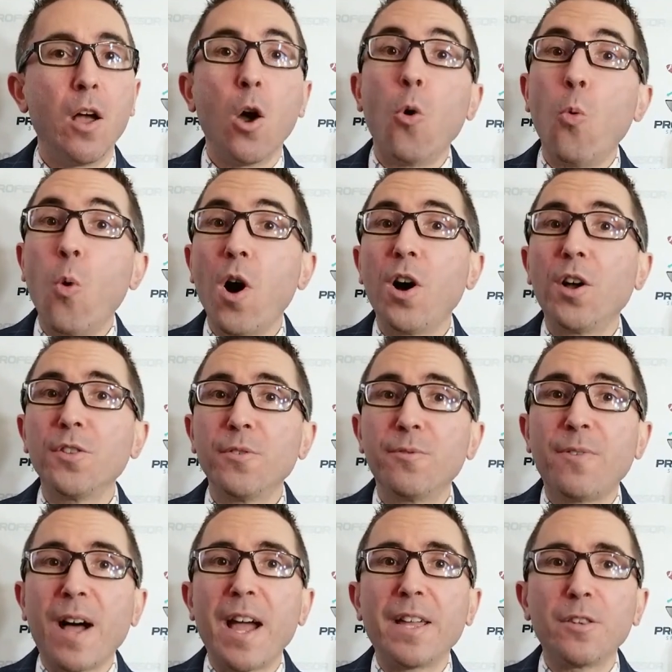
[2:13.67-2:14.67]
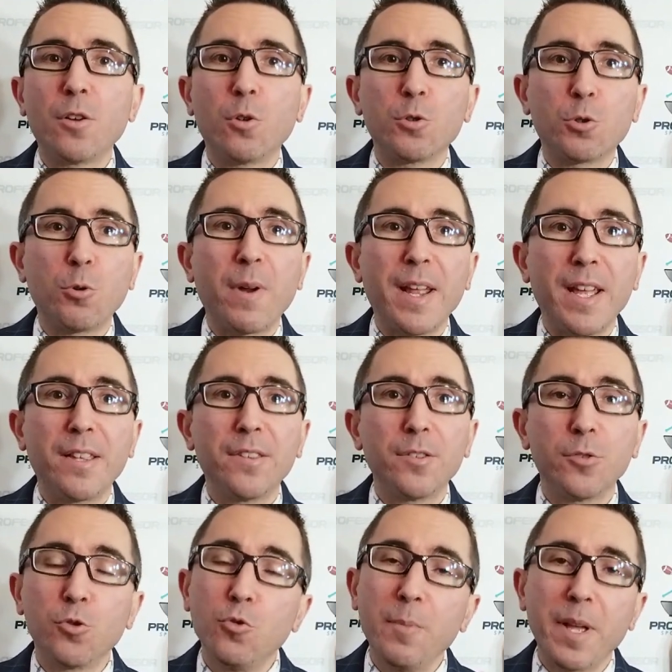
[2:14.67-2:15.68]
One final
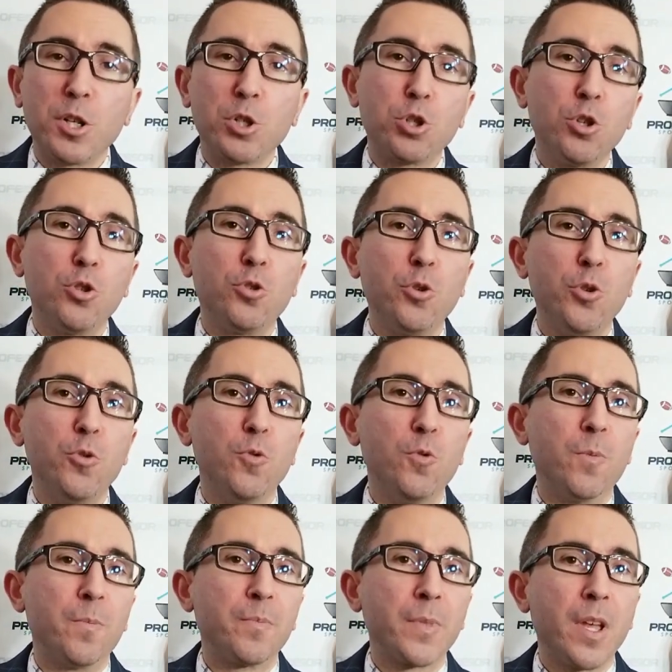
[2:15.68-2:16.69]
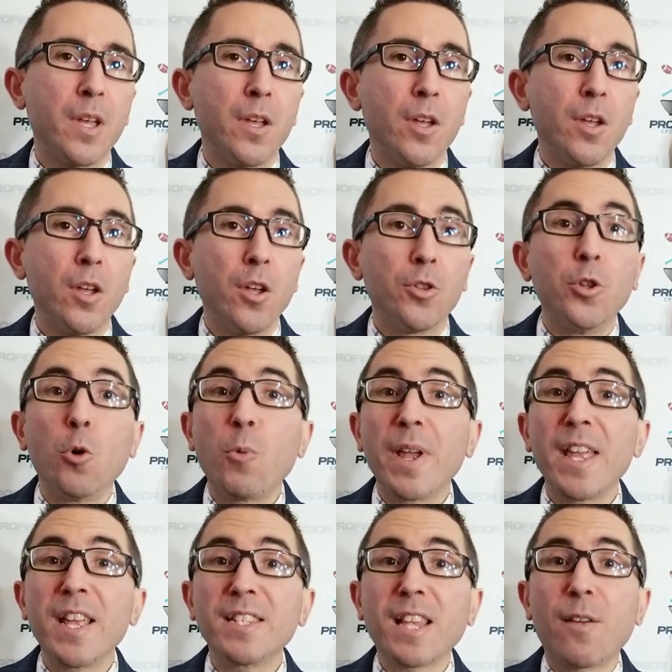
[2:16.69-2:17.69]
trend to mention to you. The
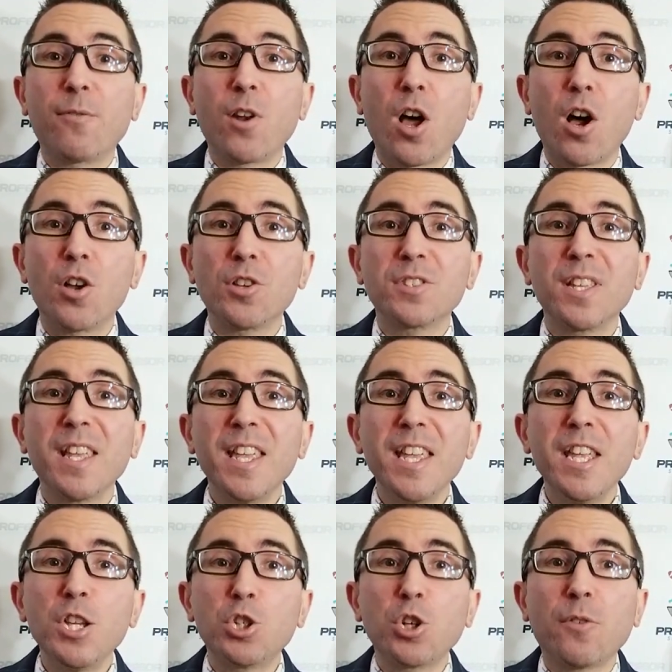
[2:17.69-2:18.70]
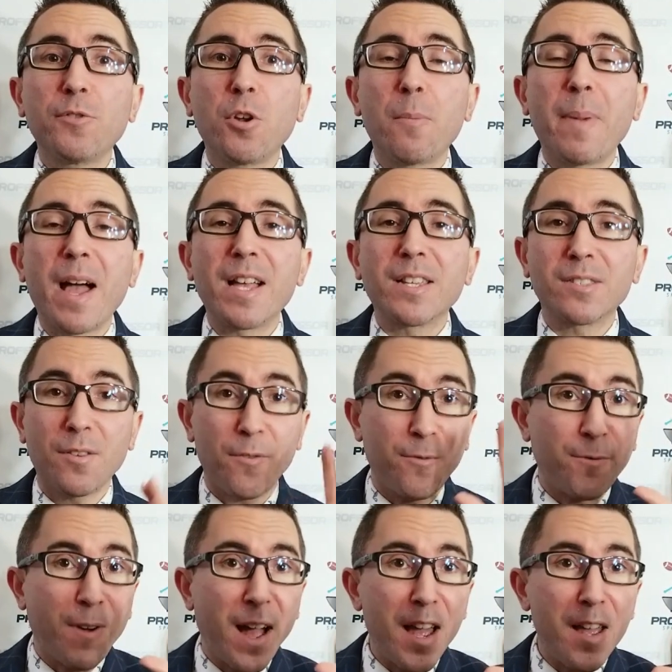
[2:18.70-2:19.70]
Wings have lost each of their past
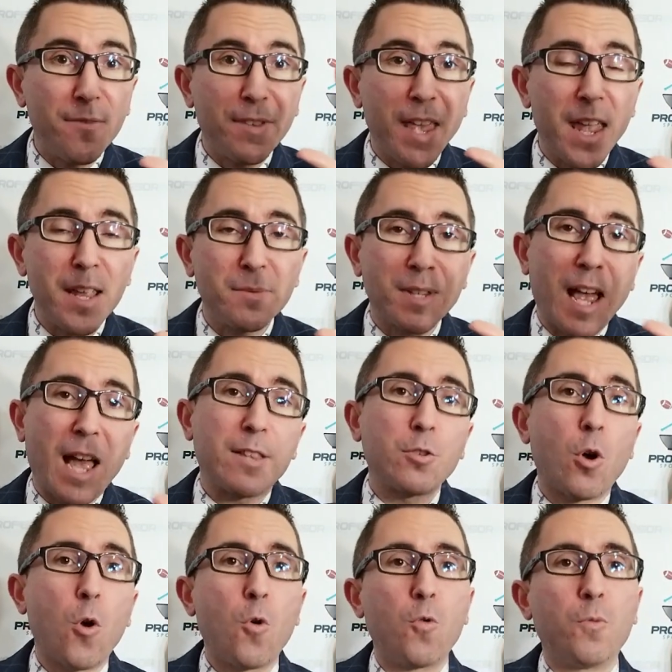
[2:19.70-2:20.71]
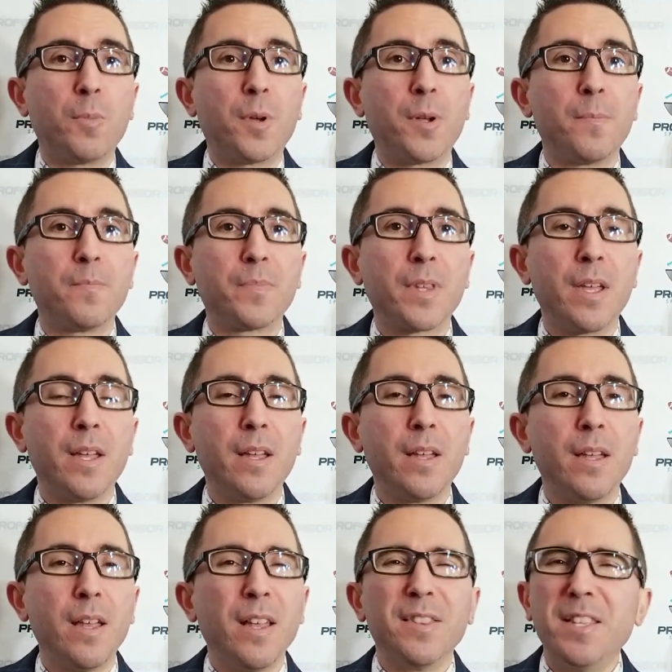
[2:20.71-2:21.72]
5 games at home.
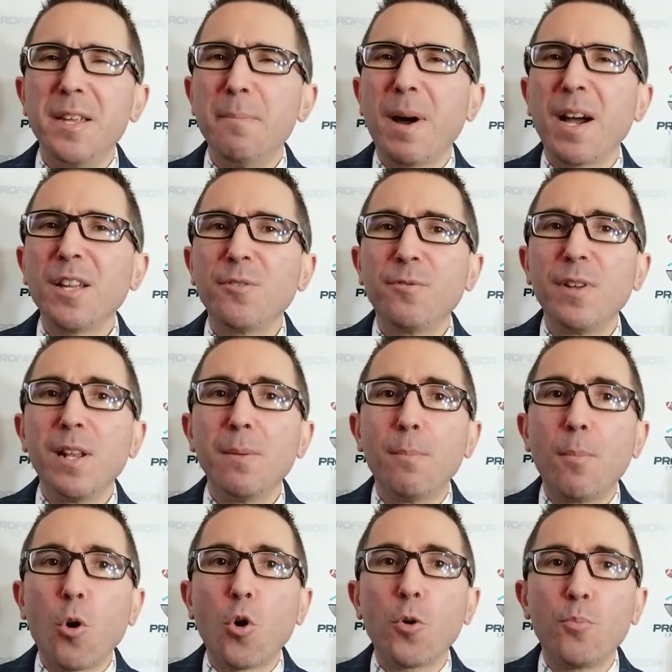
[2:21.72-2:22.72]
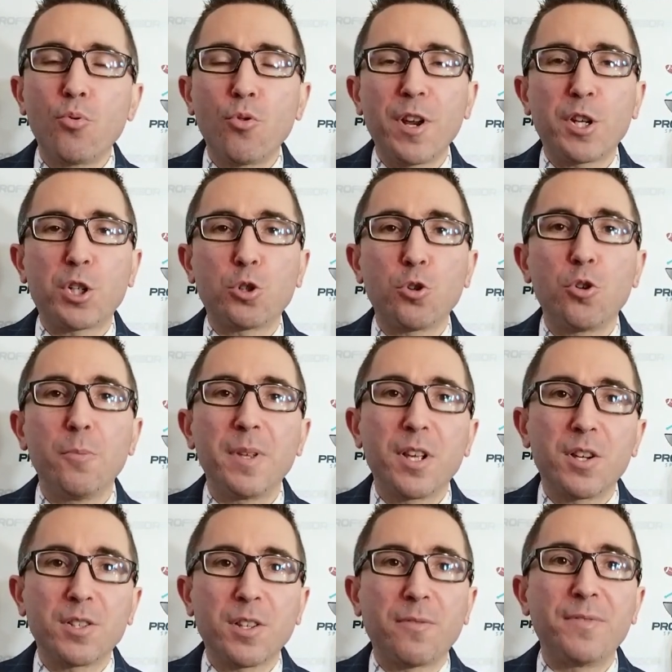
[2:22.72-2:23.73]
They might feel more pressure
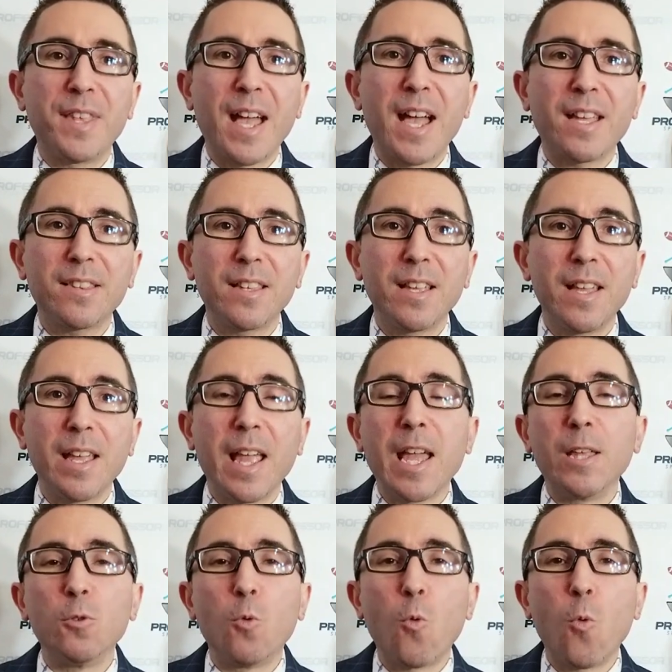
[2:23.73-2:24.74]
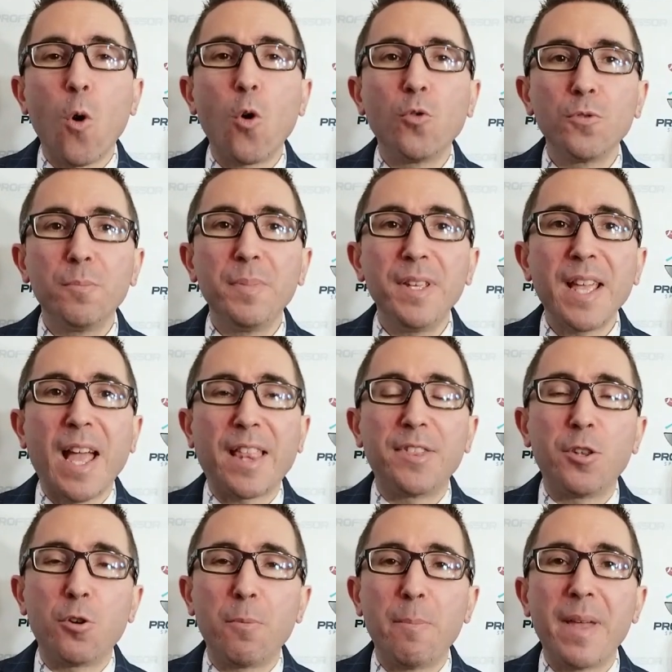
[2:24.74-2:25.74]
because of that and won't be at
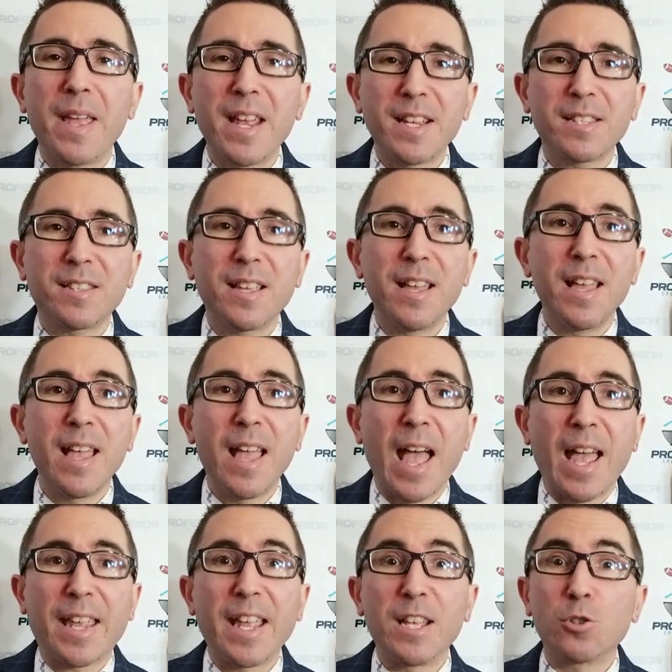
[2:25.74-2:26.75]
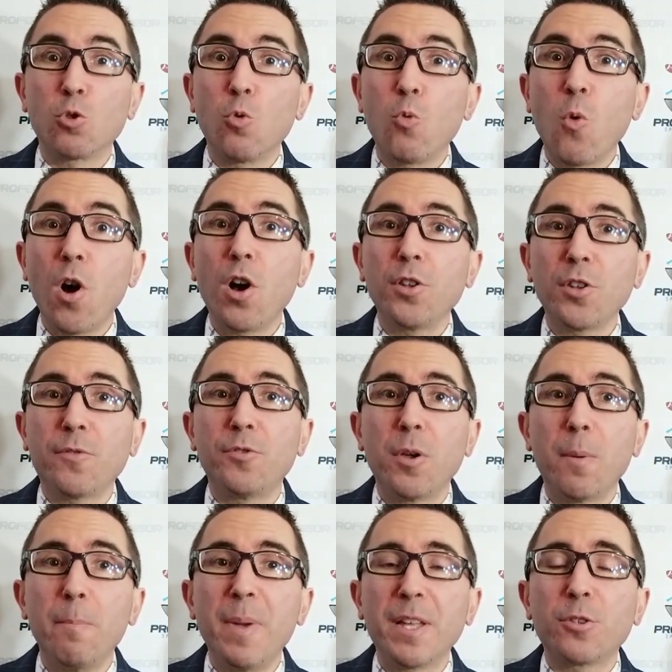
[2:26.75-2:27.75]
their best against one of
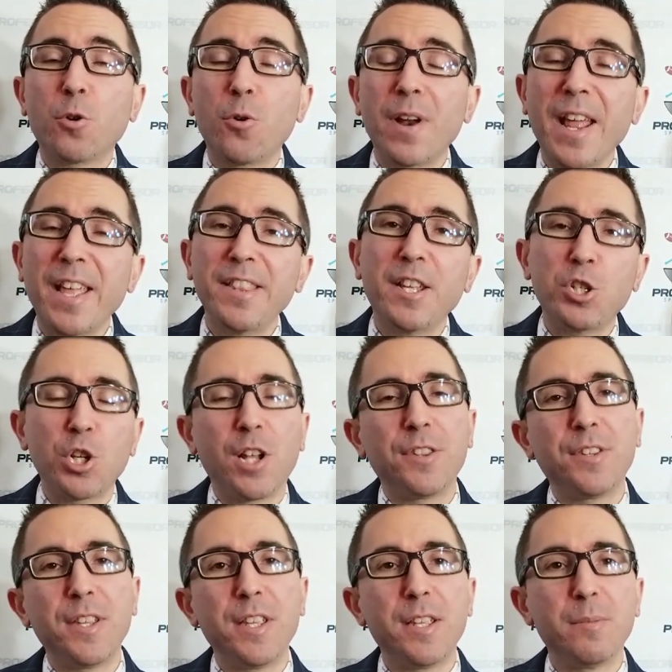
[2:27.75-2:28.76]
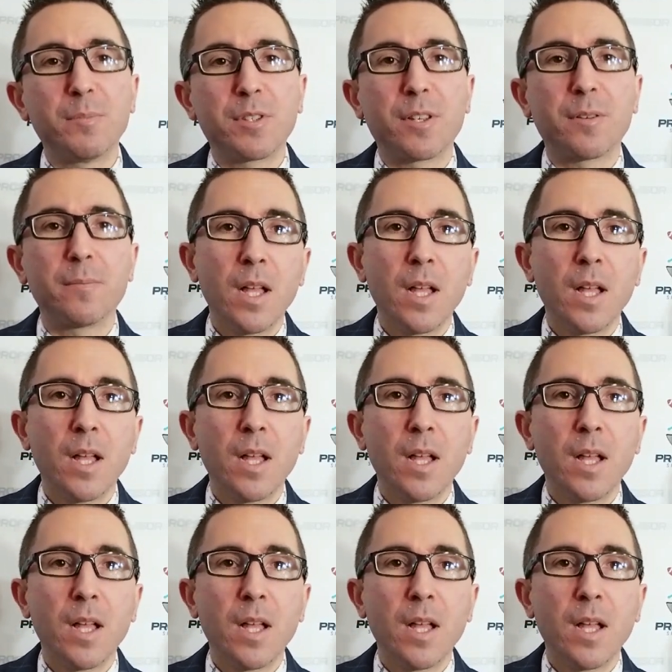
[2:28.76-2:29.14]
the better NHL teams.